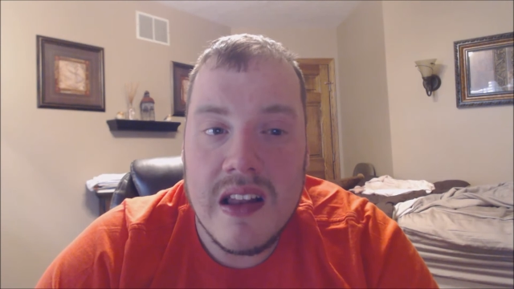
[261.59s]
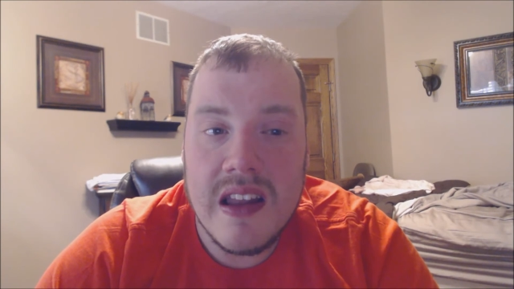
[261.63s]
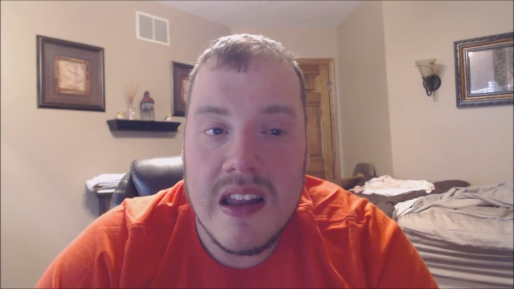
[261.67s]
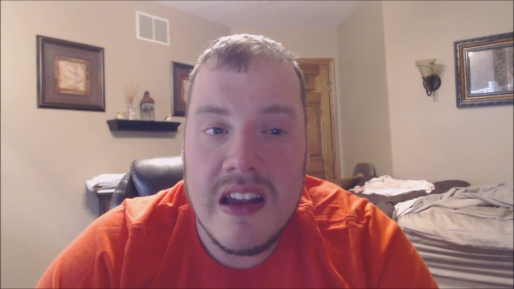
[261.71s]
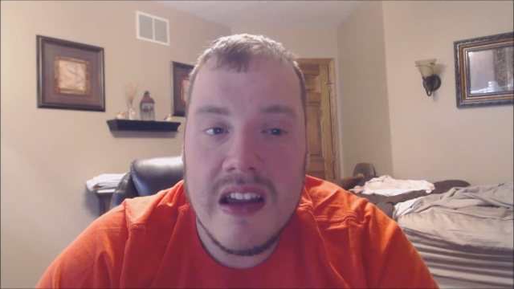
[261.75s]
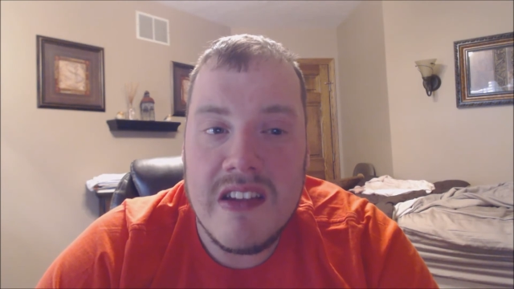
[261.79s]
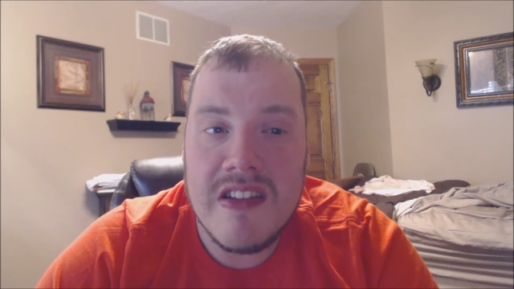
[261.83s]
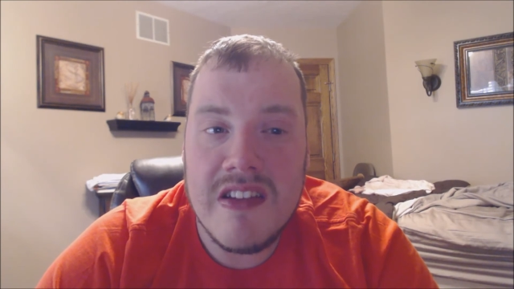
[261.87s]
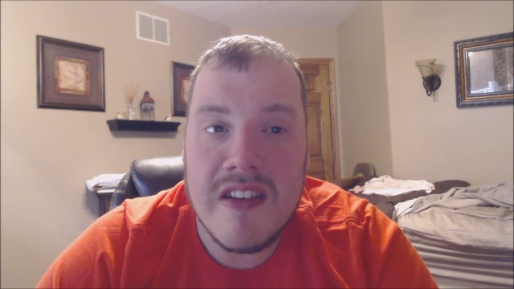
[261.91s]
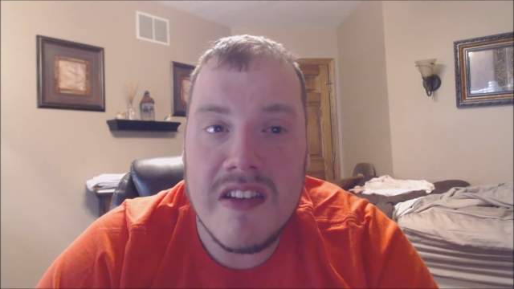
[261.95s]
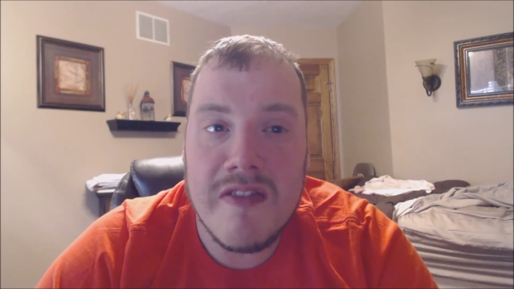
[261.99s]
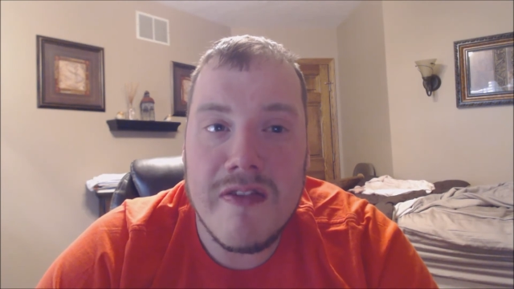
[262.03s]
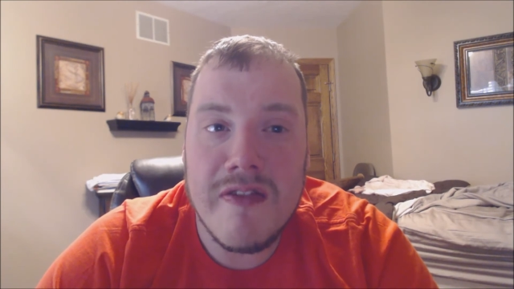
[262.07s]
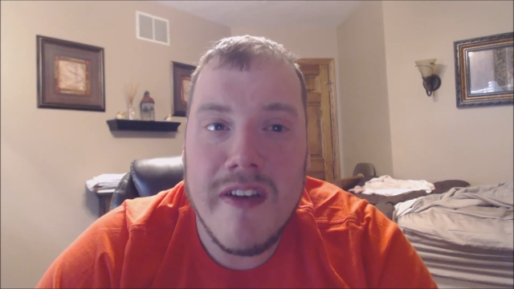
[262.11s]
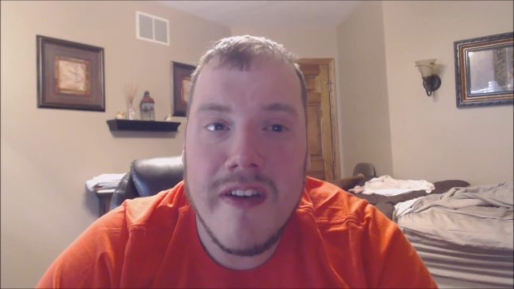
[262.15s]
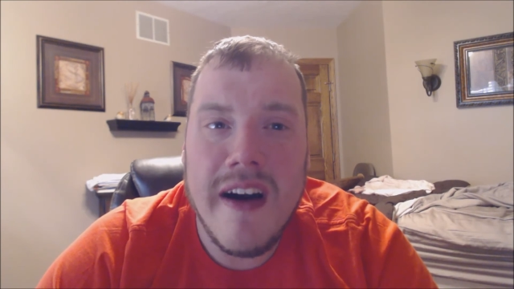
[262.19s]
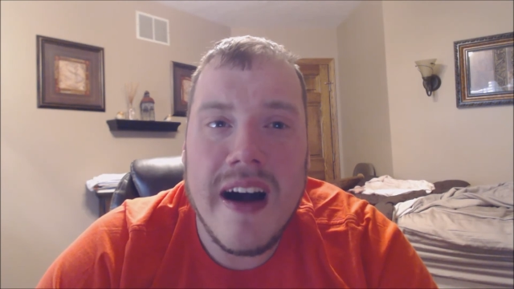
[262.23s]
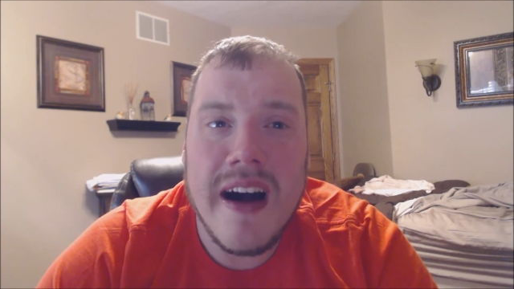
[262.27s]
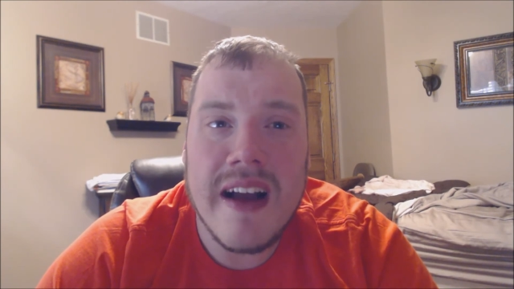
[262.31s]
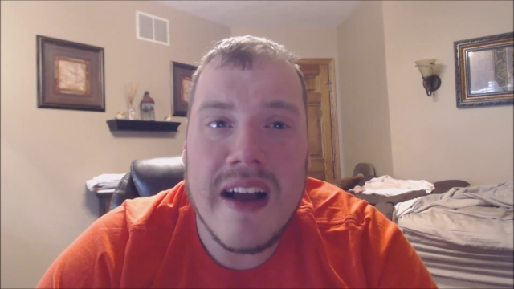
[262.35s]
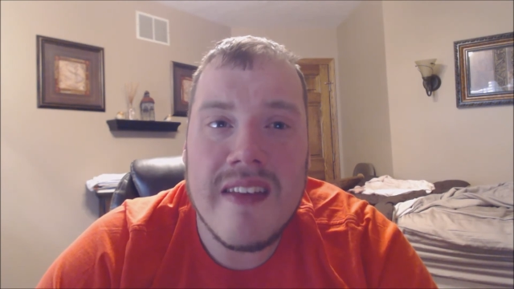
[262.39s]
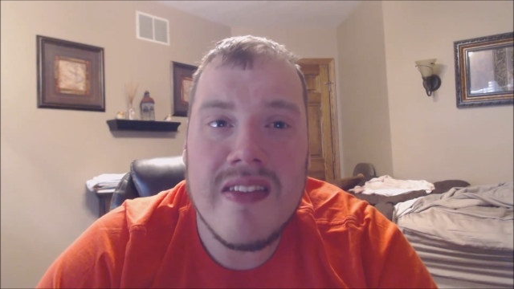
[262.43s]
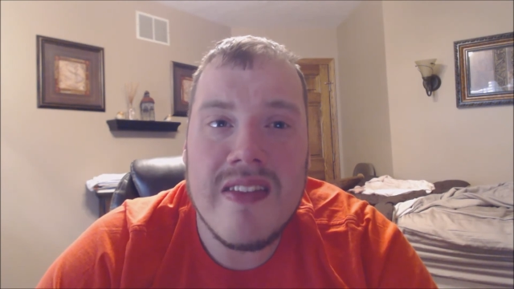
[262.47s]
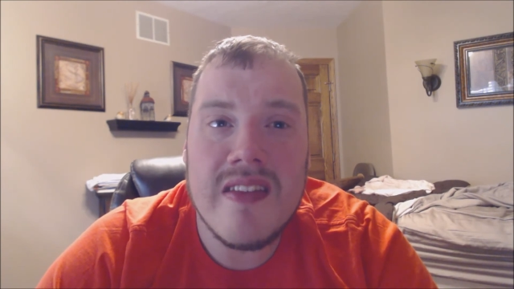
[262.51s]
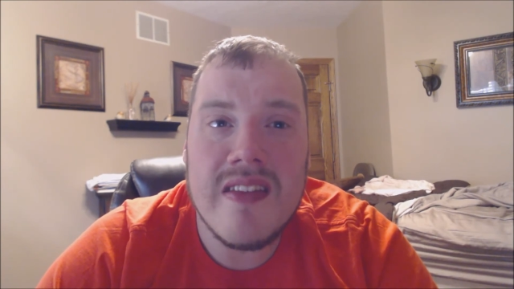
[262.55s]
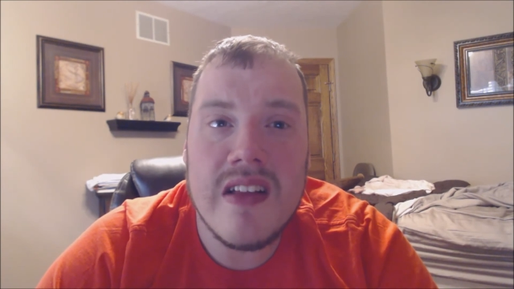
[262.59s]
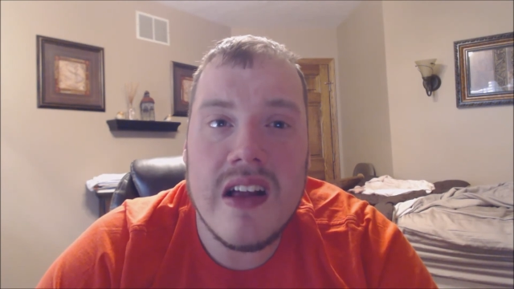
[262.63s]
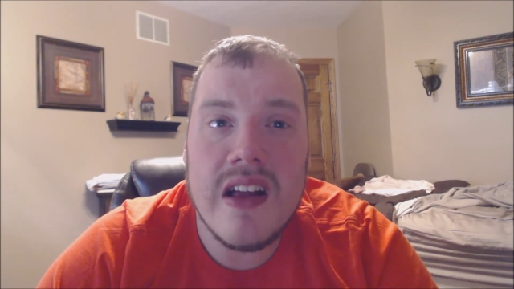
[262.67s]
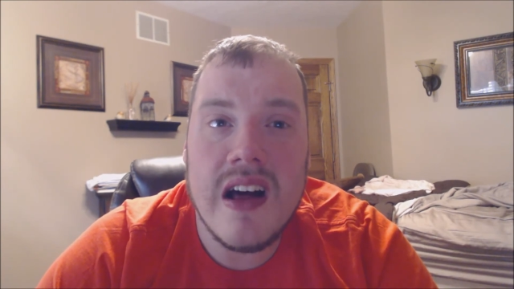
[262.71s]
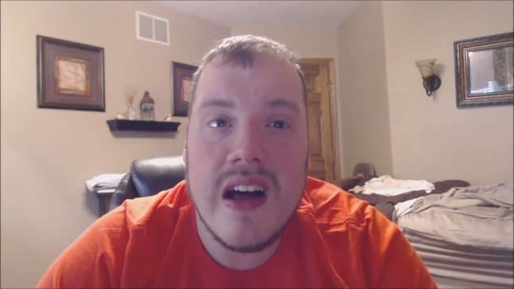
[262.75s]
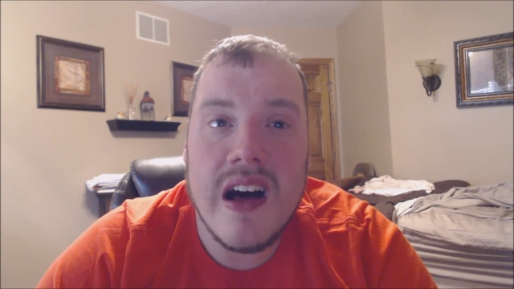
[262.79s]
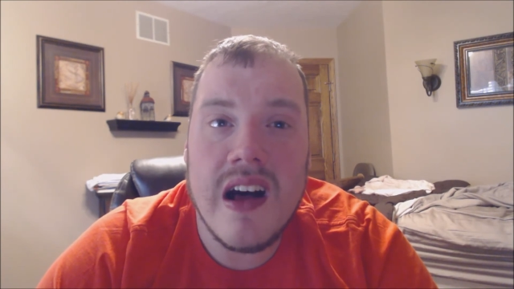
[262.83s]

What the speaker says: Alicia Fox